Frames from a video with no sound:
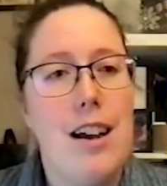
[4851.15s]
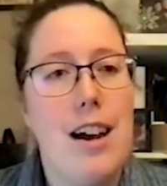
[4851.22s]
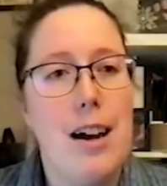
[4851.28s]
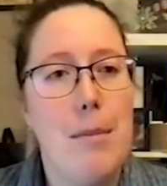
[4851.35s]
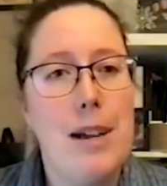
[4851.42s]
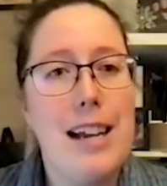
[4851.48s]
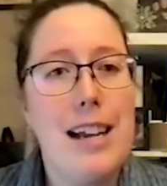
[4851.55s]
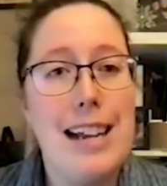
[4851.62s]

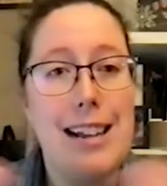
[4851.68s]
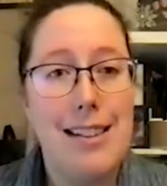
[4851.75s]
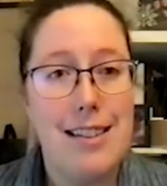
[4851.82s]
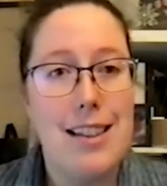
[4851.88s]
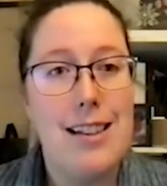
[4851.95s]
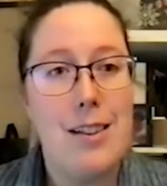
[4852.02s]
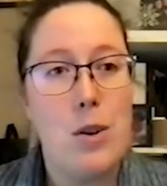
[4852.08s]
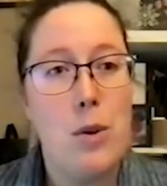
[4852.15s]
Um, is uh,
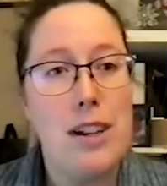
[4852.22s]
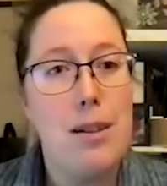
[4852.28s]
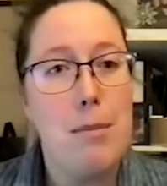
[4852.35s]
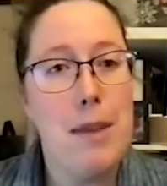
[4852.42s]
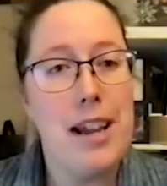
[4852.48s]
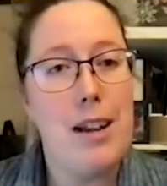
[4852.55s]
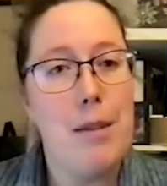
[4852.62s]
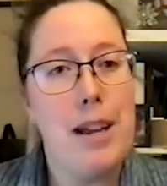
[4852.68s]
this going to
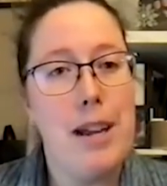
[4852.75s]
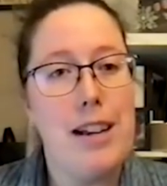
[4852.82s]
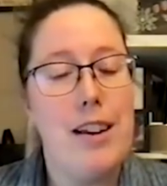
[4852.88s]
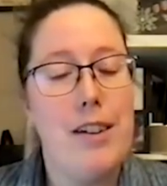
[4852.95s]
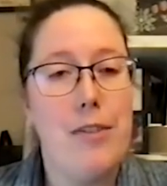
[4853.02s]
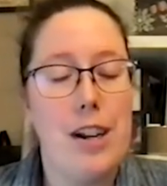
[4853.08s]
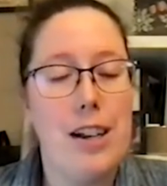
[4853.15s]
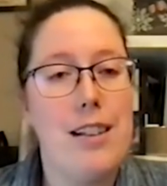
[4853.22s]
make a big
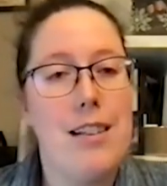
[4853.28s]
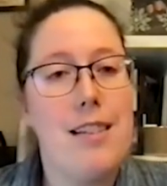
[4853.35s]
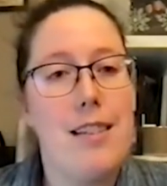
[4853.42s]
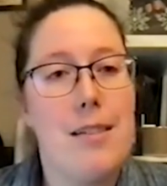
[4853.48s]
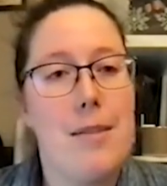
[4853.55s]
difference?